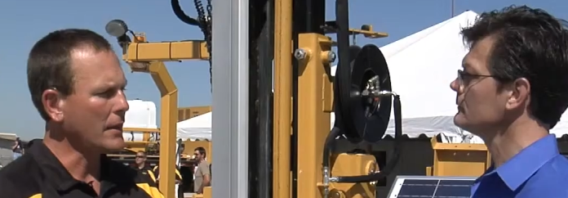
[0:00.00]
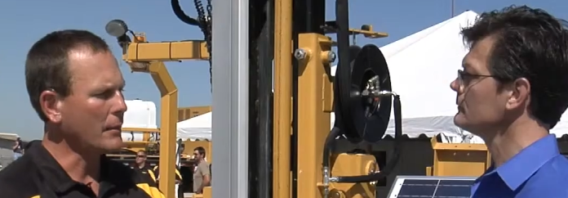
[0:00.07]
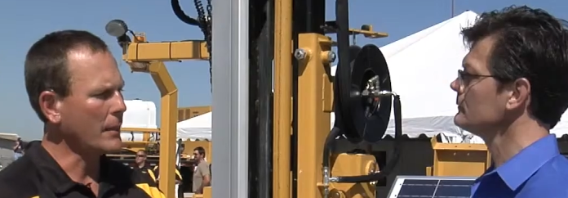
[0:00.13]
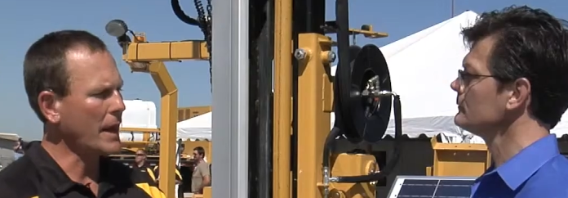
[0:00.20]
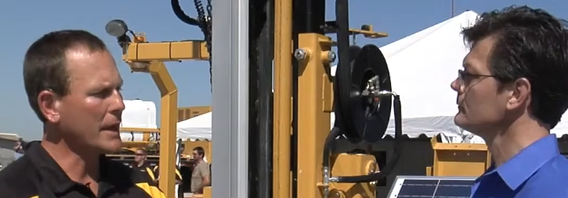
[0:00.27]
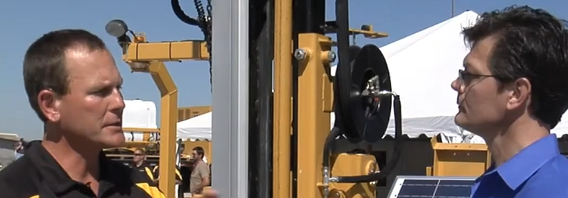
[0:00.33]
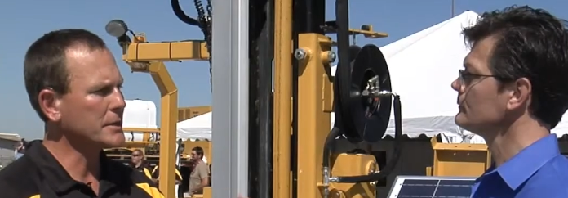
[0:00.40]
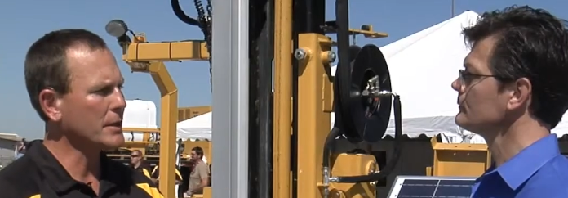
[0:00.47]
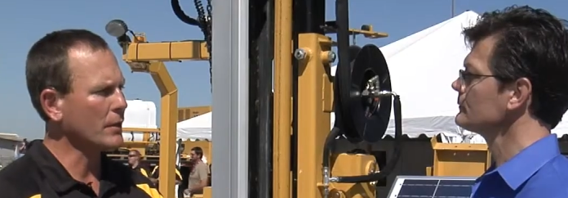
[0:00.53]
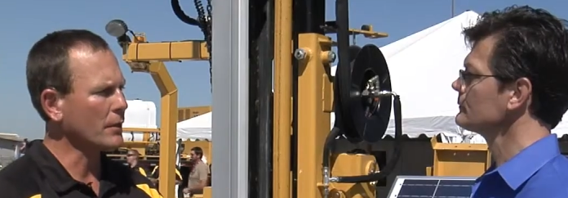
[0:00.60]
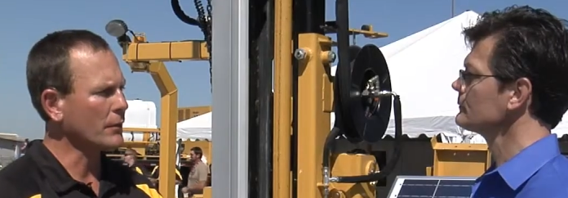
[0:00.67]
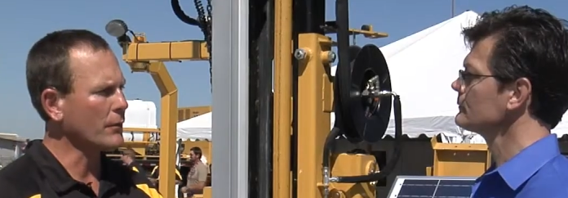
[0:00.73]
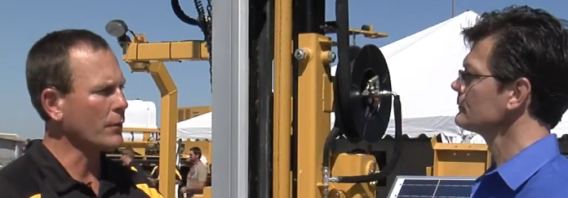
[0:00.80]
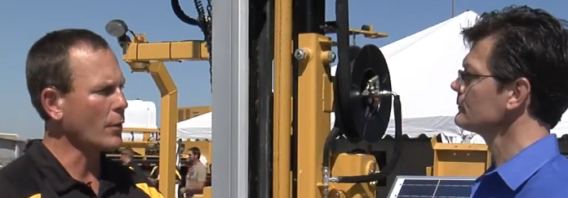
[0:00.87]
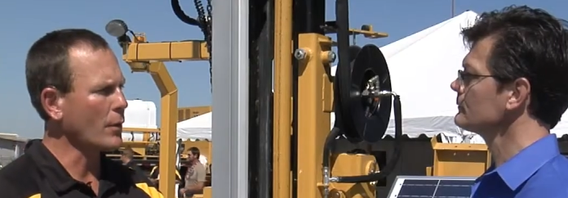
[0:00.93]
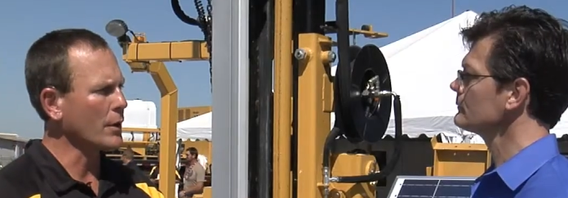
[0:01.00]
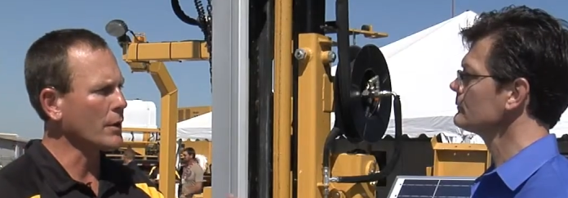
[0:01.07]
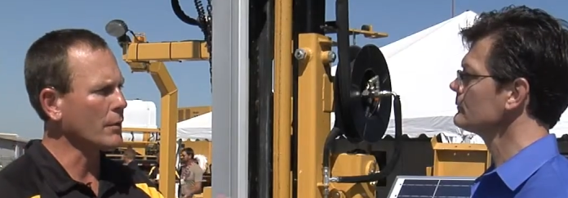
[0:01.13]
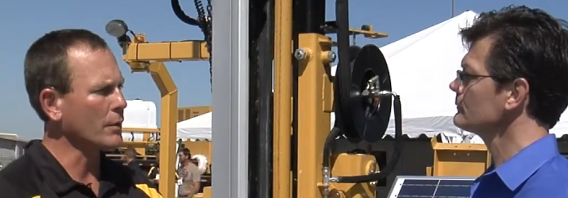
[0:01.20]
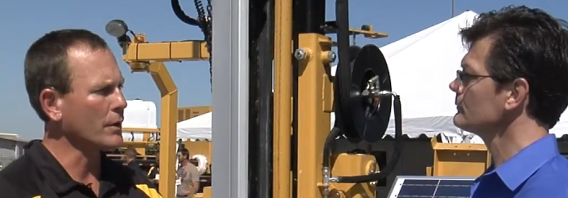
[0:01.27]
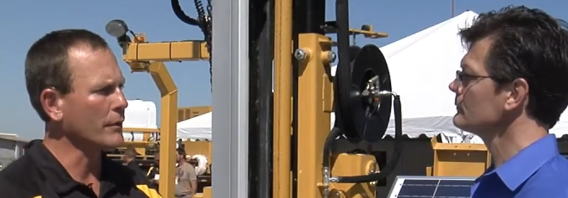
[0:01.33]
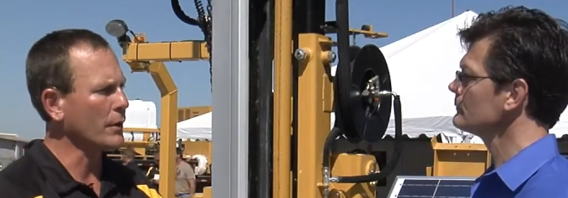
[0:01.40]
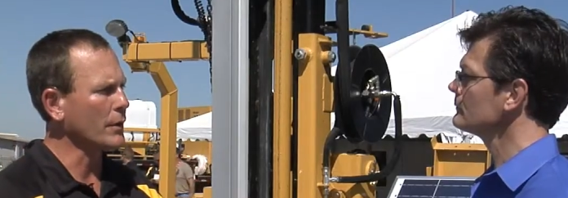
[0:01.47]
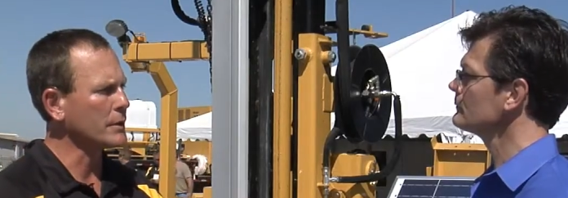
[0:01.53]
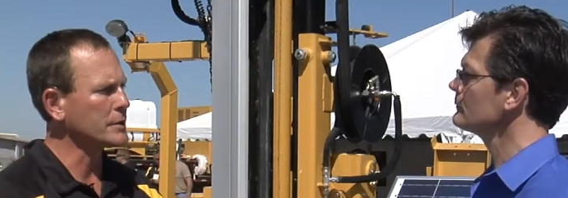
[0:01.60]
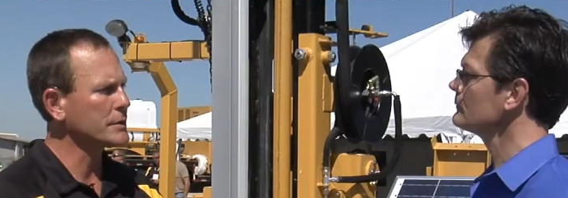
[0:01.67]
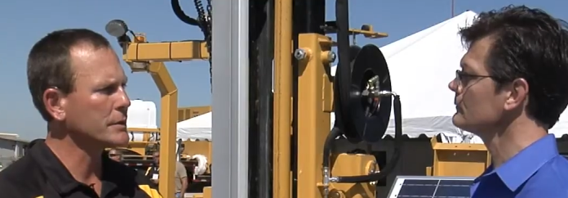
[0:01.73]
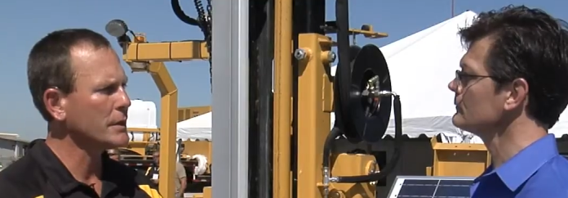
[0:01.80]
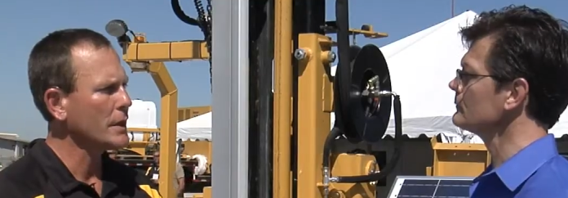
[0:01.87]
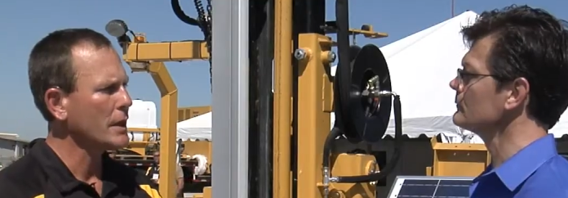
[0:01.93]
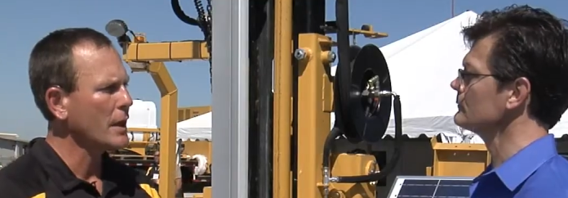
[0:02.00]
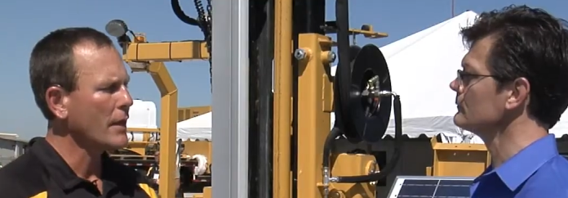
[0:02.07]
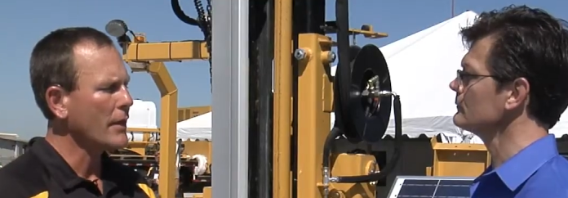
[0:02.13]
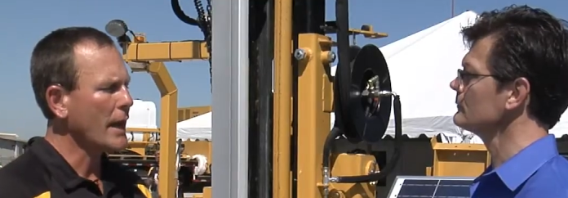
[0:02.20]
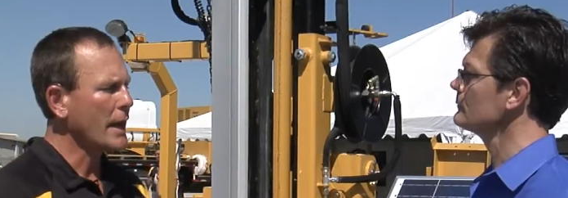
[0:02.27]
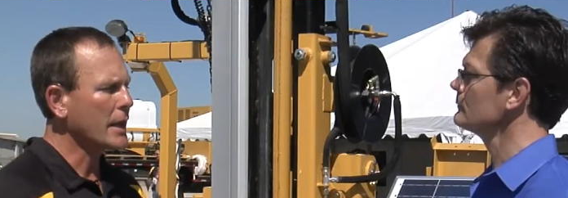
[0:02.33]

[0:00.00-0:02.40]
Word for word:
Speaker 1: and the mast tilt forward and reverse. Mm -hmm.